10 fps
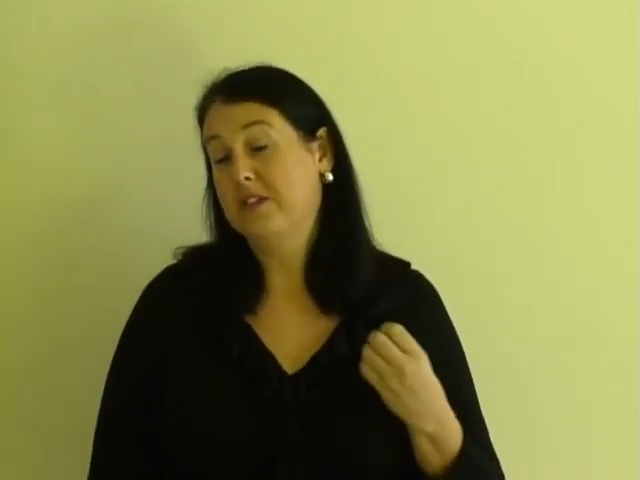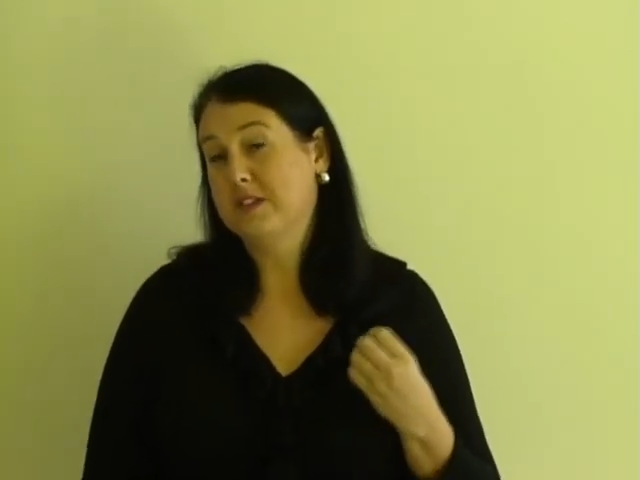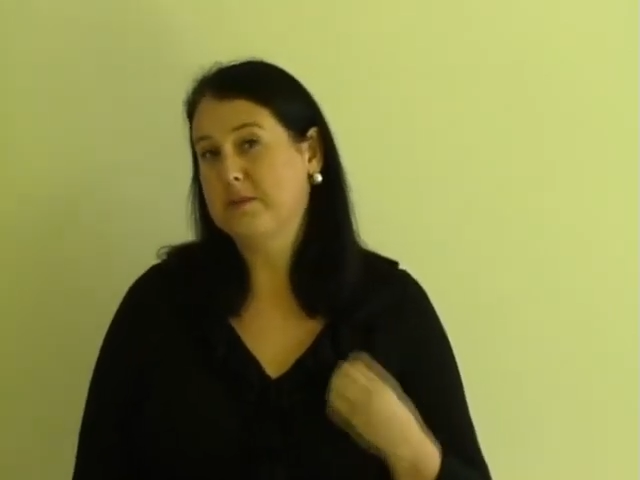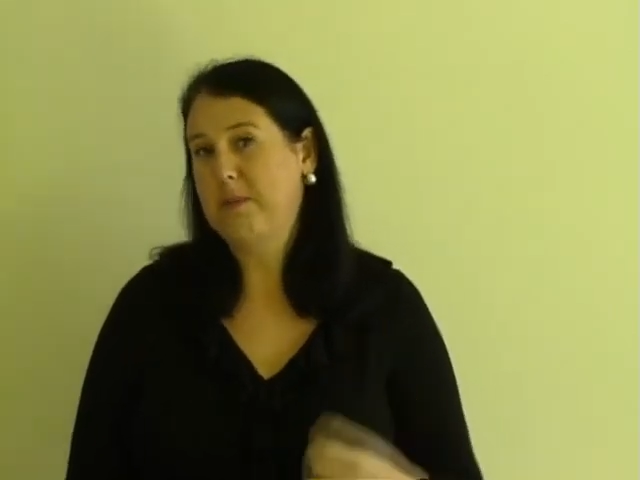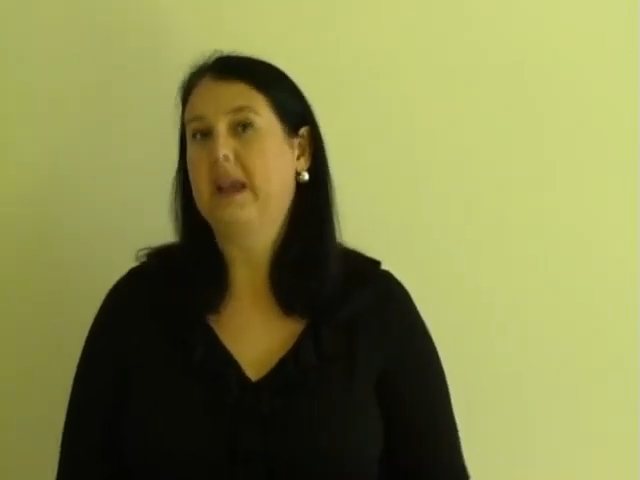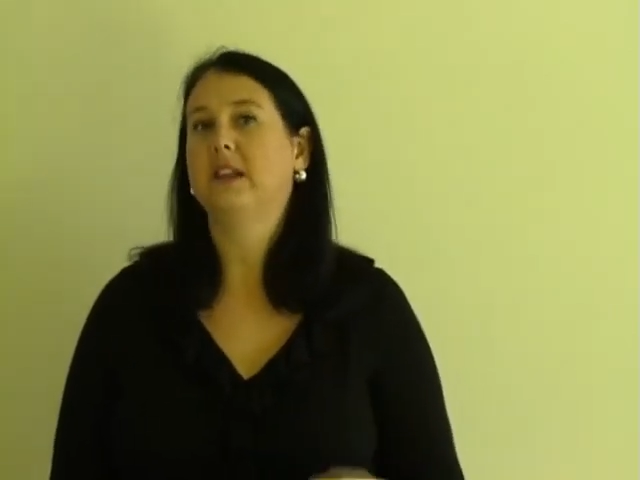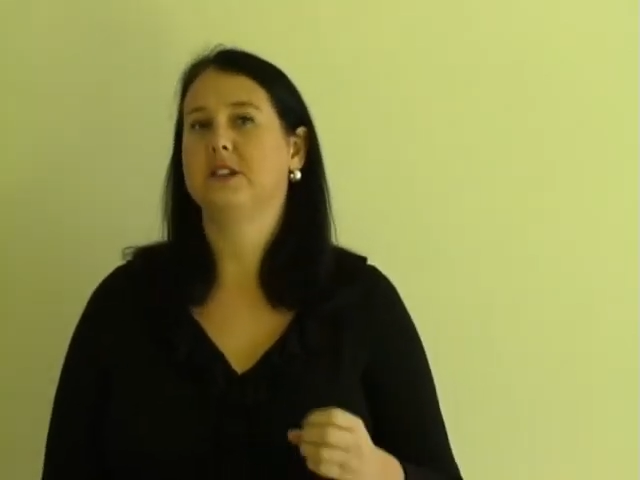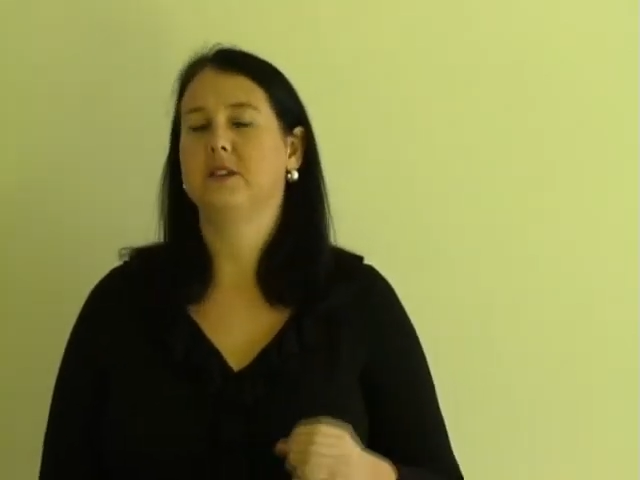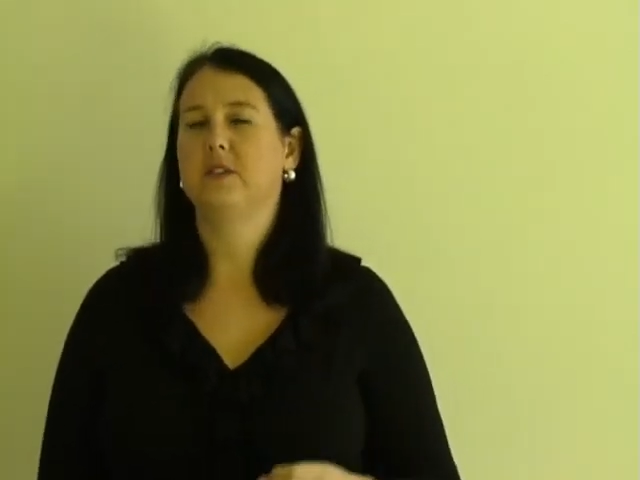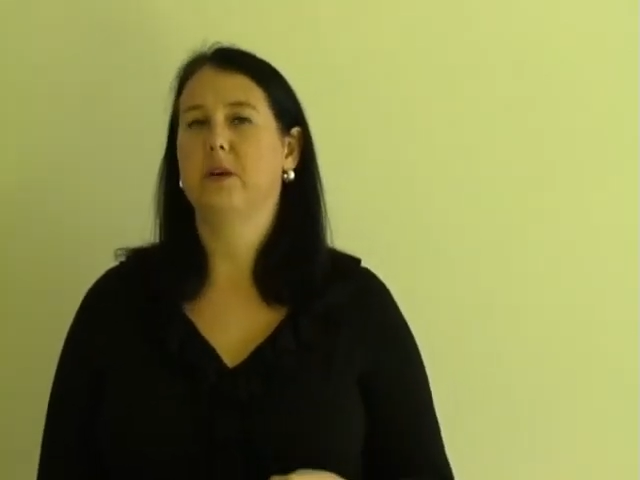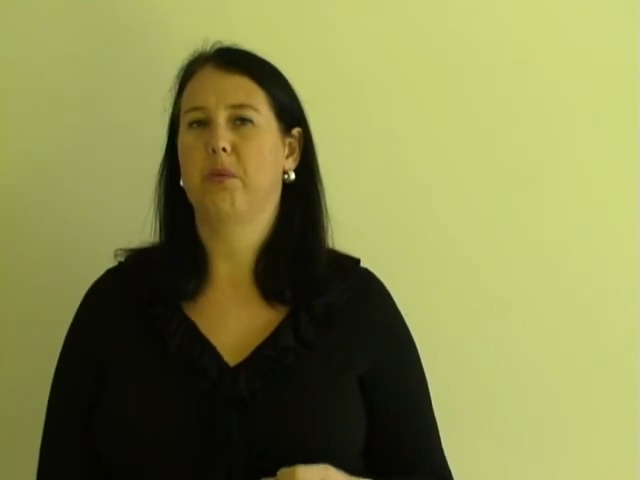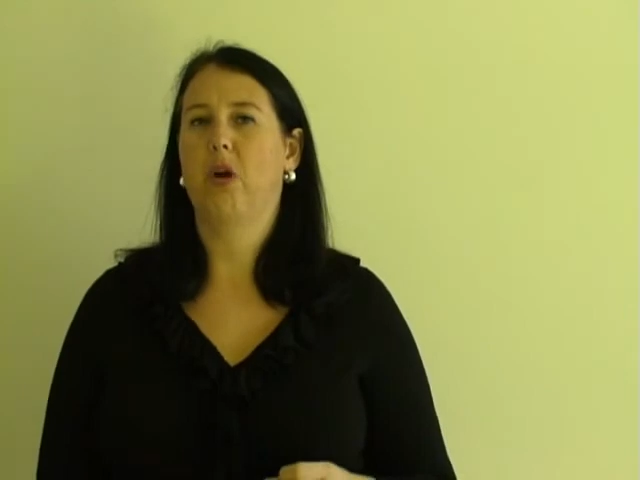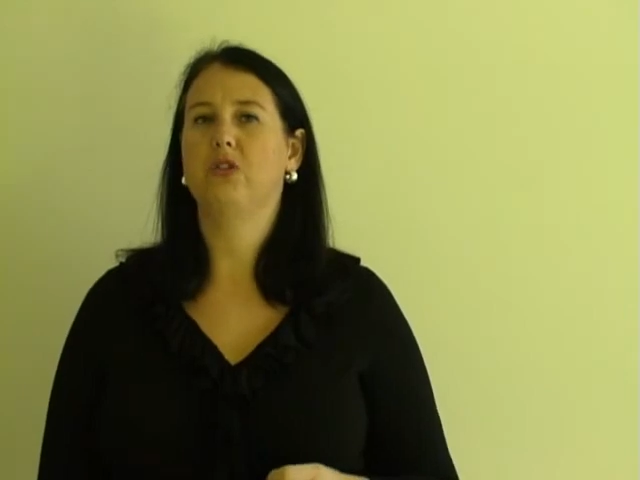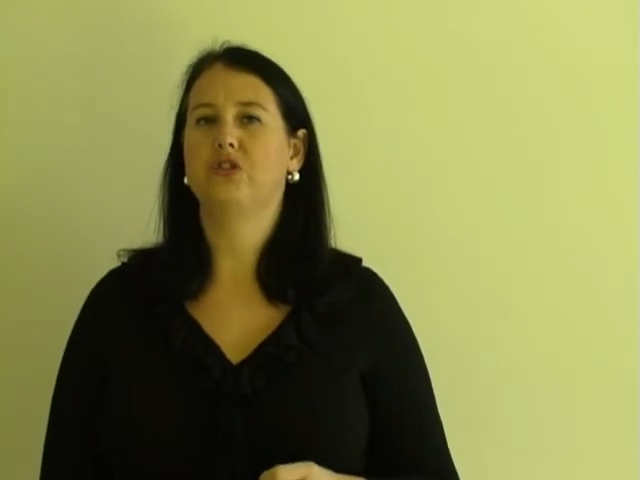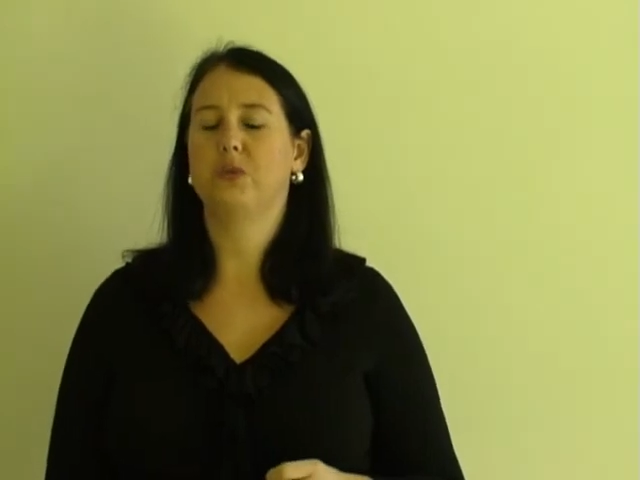speculative
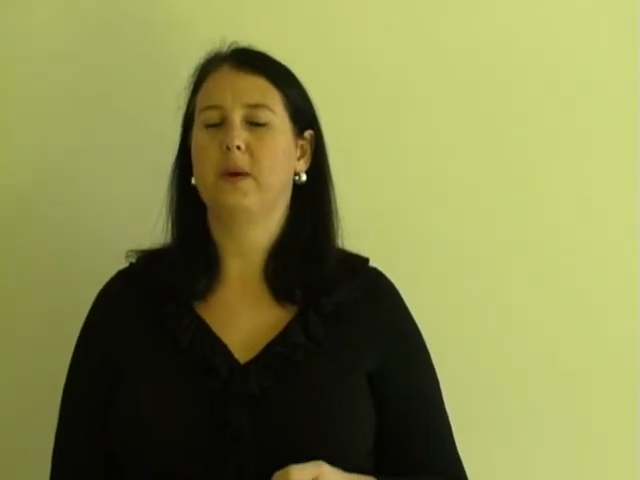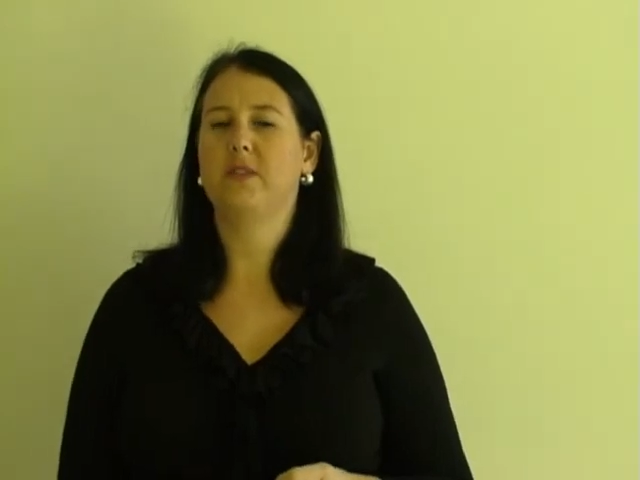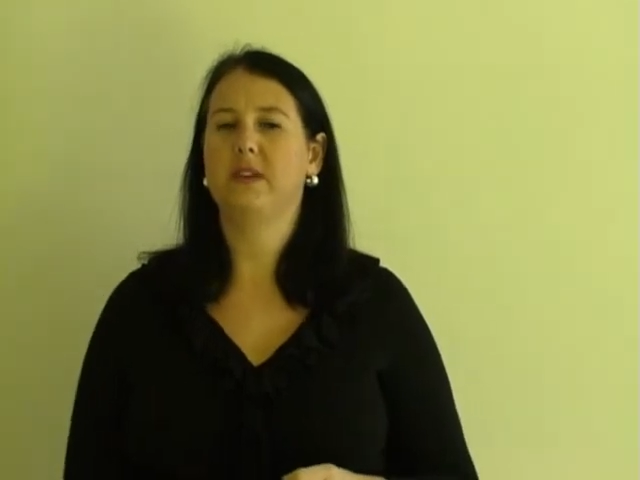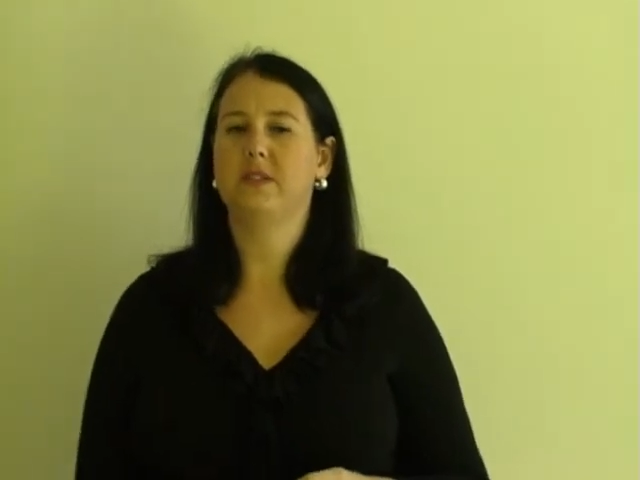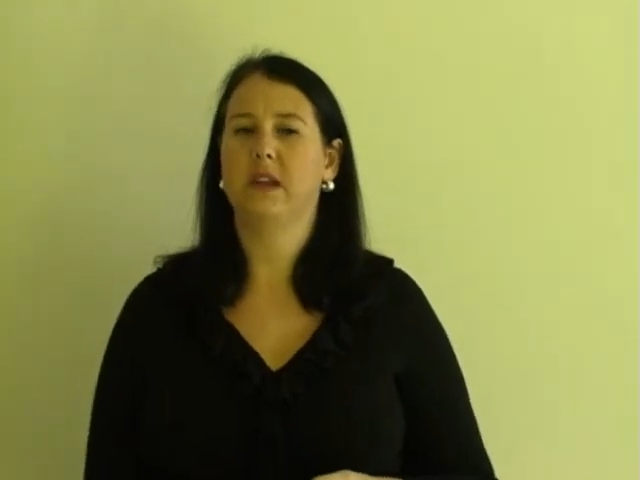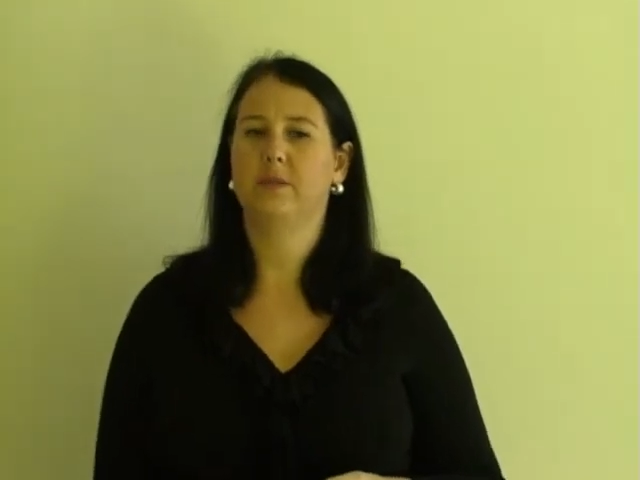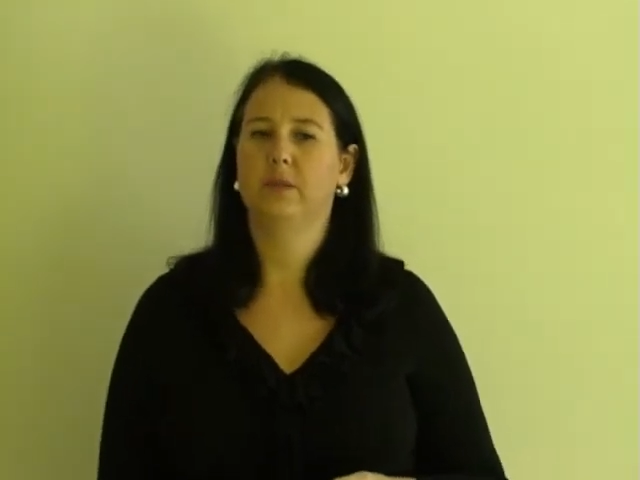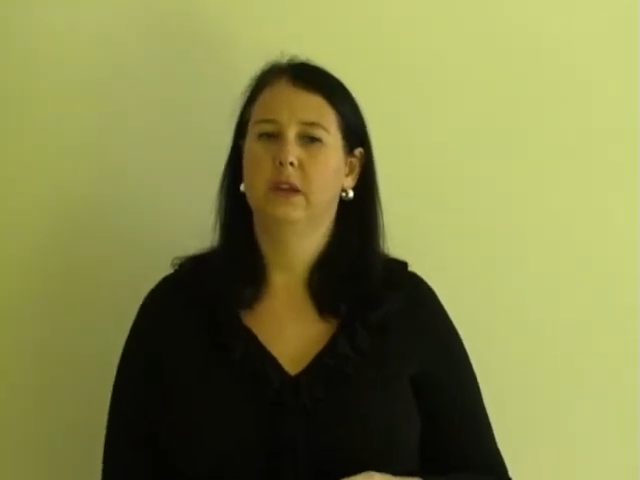approach to our investing.